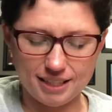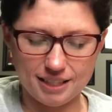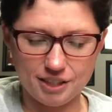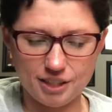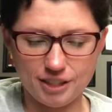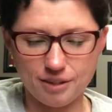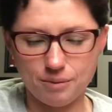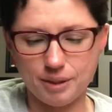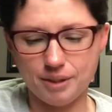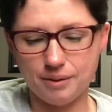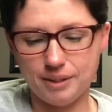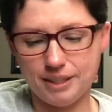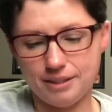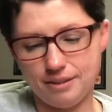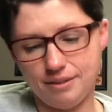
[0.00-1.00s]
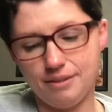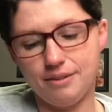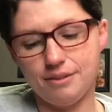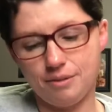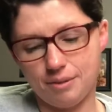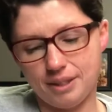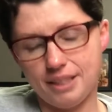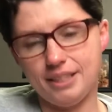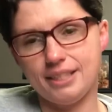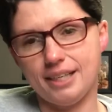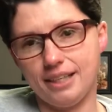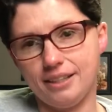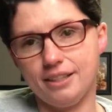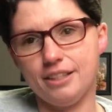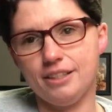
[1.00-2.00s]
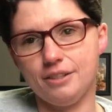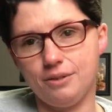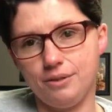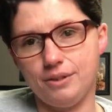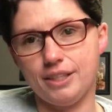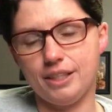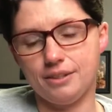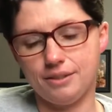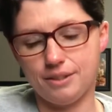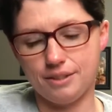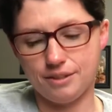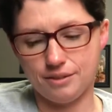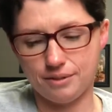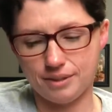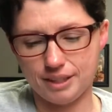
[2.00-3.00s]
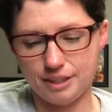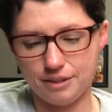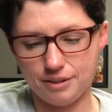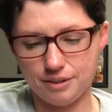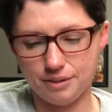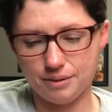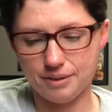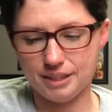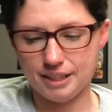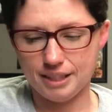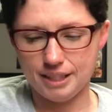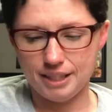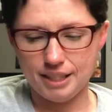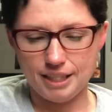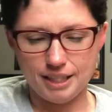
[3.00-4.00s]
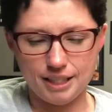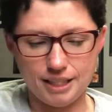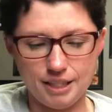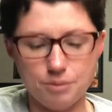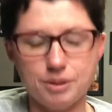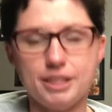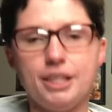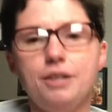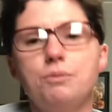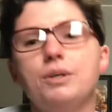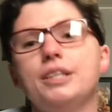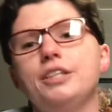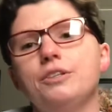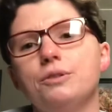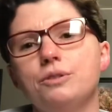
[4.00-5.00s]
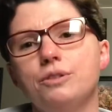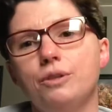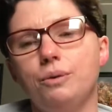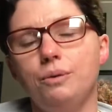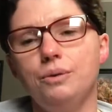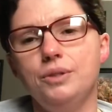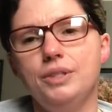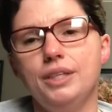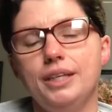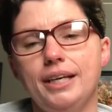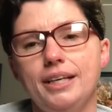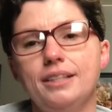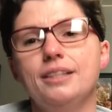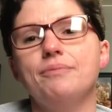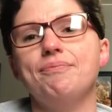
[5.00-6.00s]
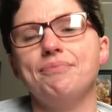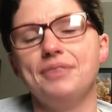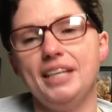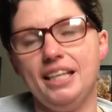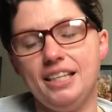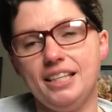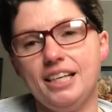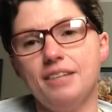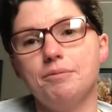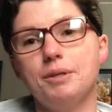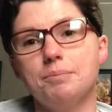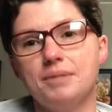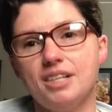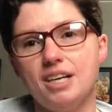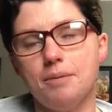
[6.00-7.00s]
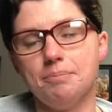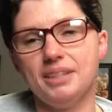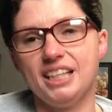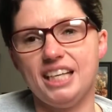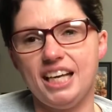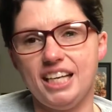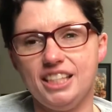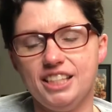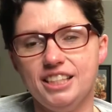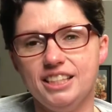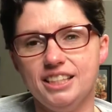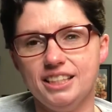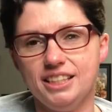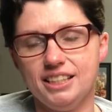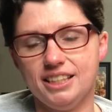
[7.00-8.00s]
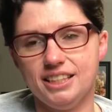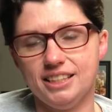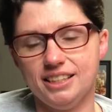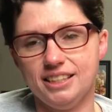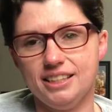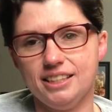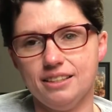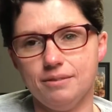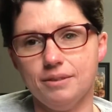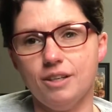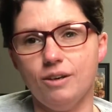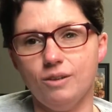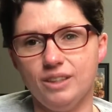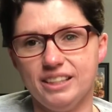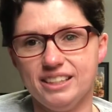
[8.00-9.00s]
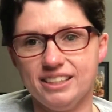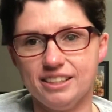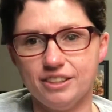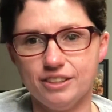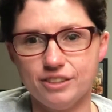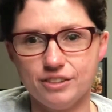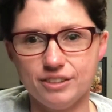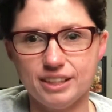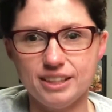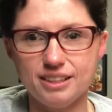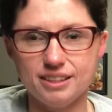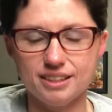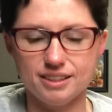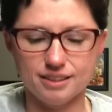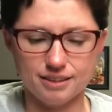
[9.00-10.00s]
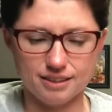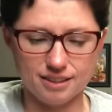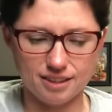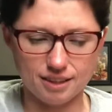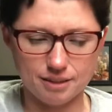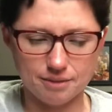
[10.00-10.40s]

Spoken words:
January 29th, 2022. He was 81 years old, and he died from complications of colon surgery. And